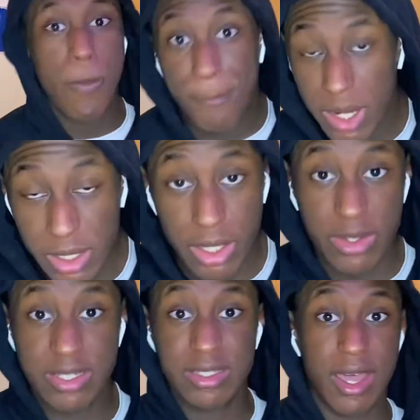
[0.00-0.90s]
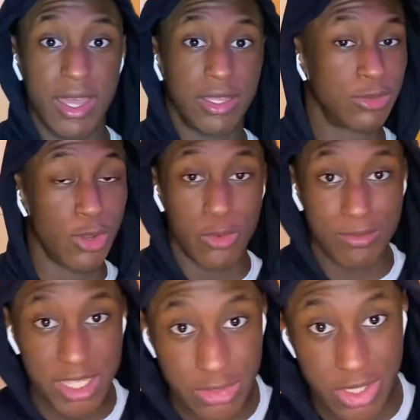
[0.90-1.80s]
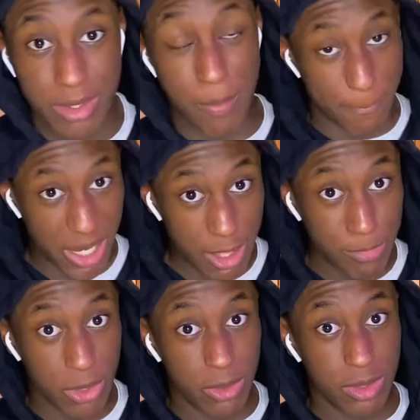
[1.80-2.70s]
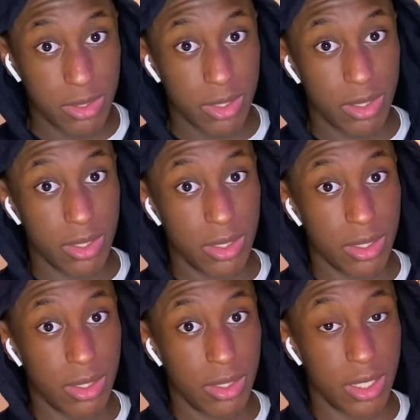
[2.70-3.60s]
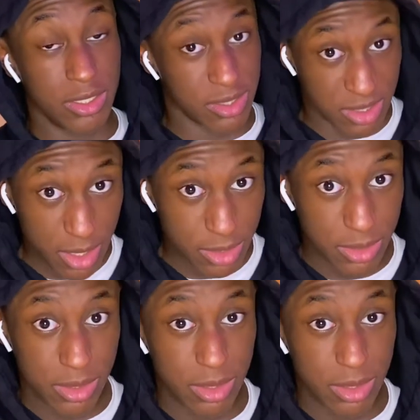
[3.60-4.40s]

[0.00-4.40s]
pluck out the sky. Don't mess with him. Black belt in something.